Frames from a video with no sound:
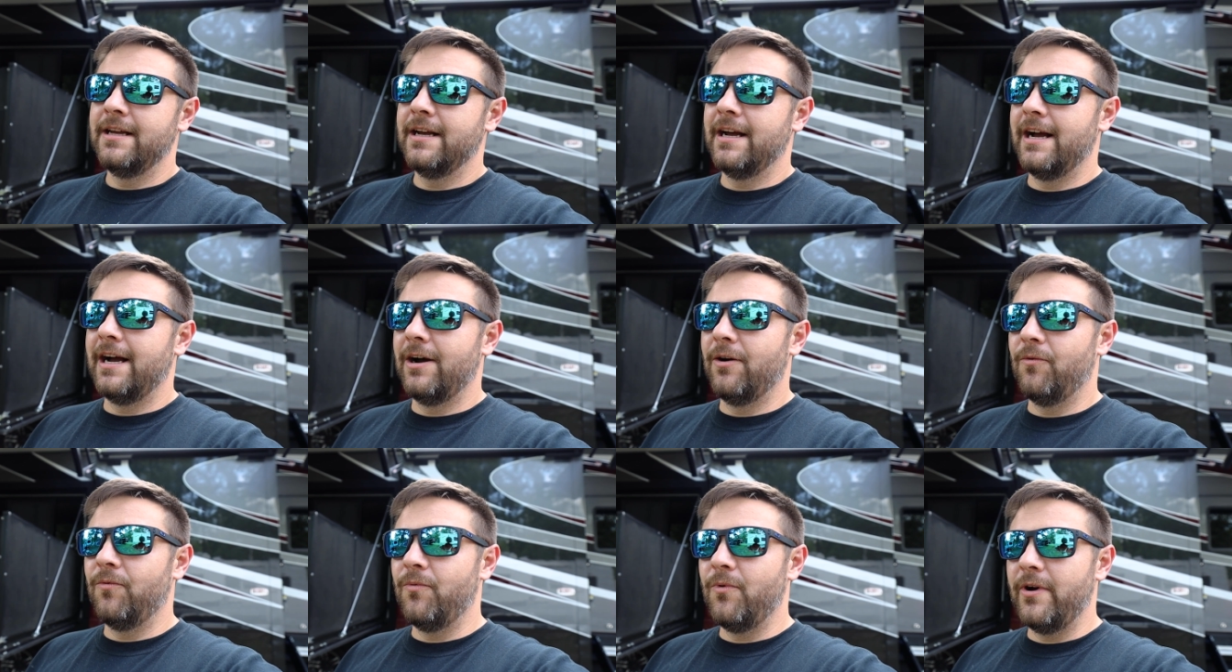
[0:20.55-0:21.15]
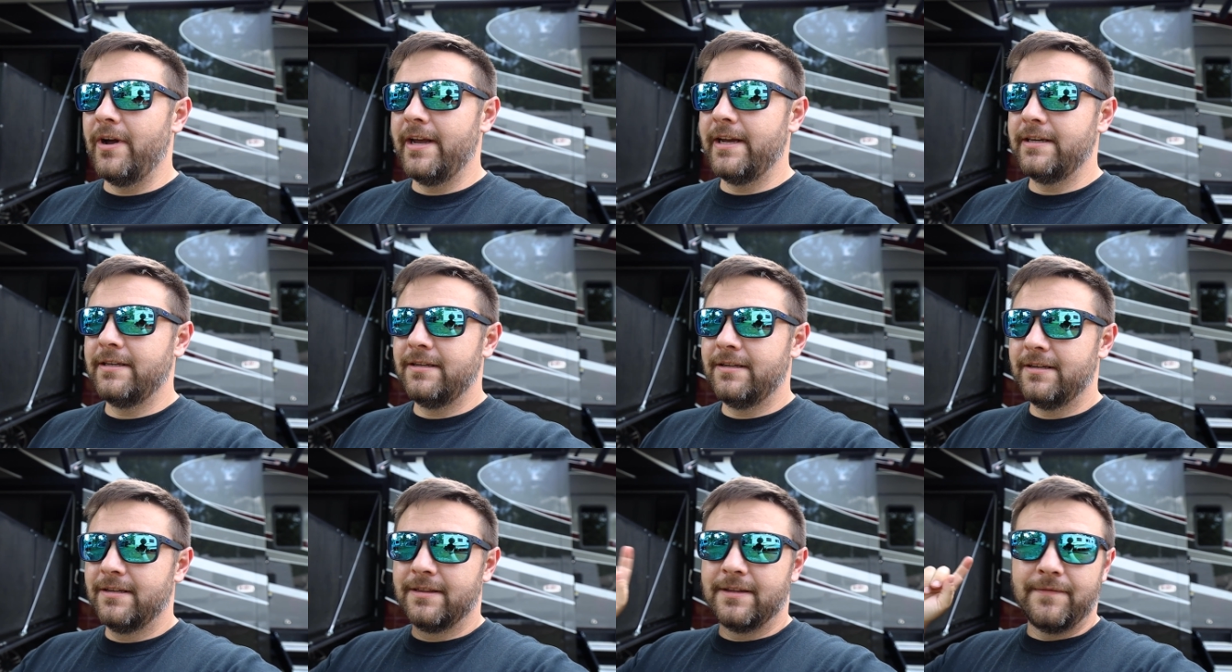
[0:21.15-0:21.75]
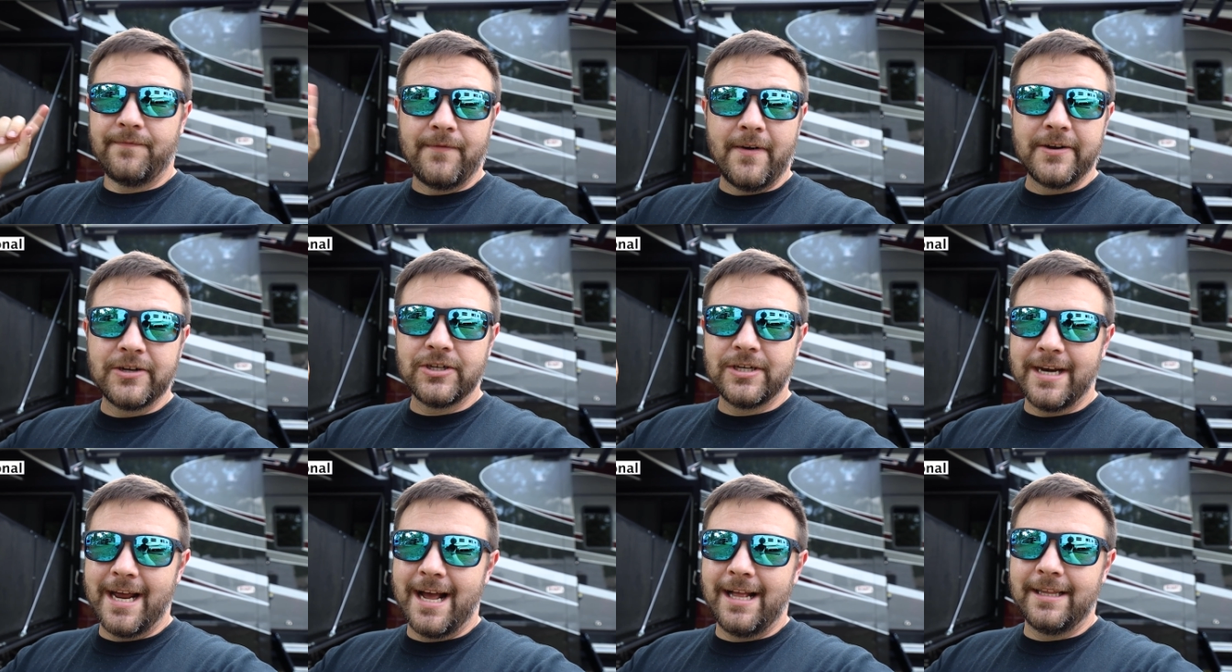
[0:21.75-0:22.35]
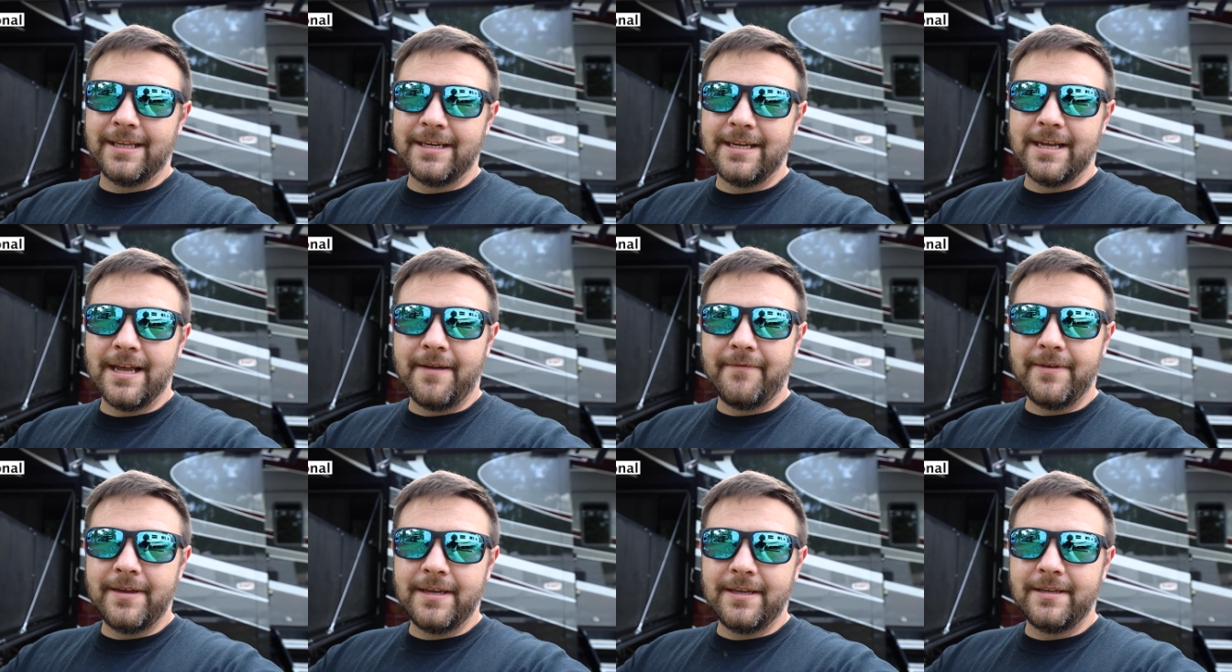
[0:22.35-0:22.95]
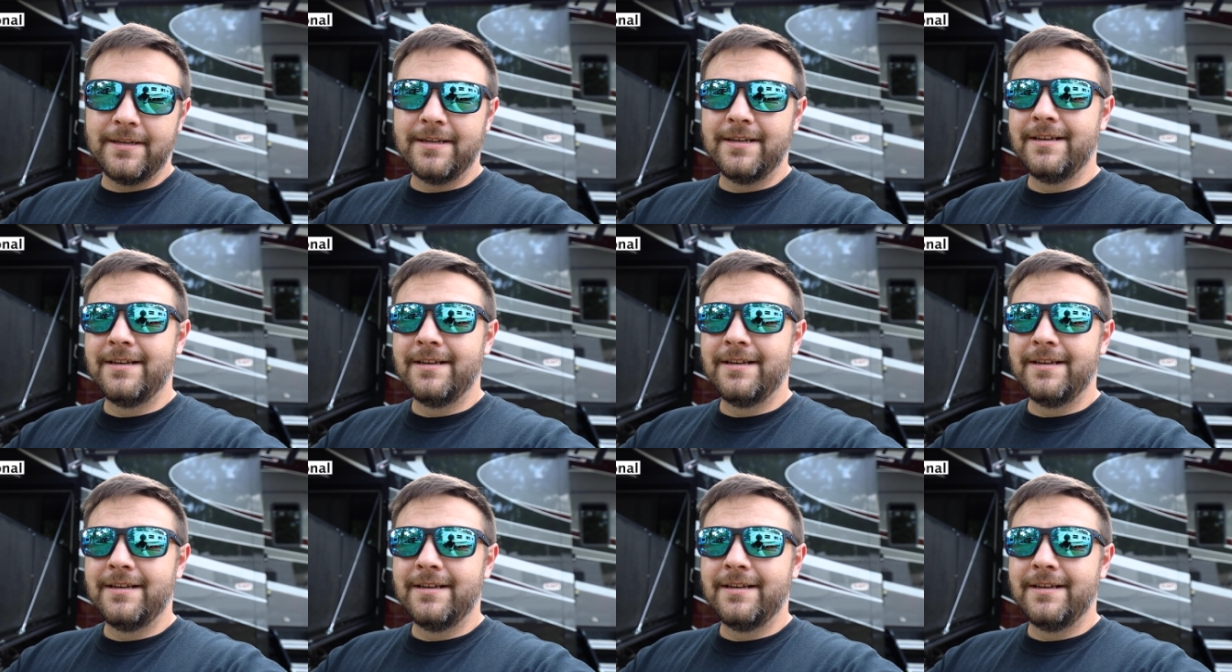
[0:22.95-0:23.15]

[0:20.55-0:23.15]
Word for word: Uh, one, the functionality of it.